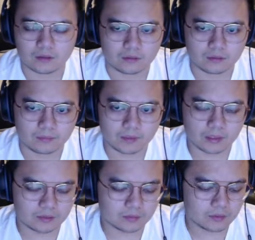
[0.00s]
Root
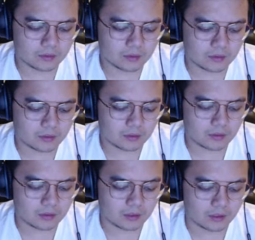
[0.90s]
password,
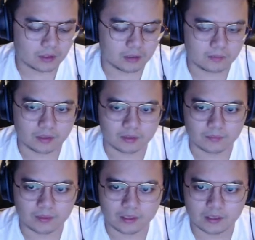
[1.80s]
admin
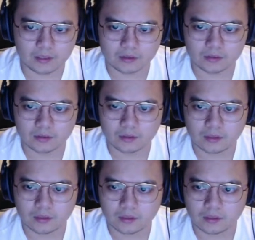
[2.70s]
pass.
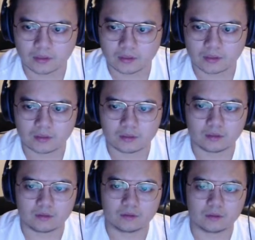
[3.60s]

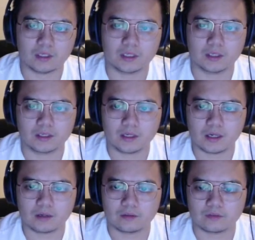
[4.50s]
Okay,
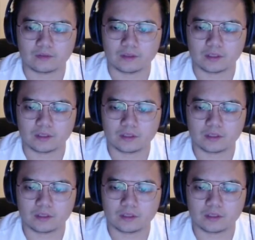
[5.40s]
now if we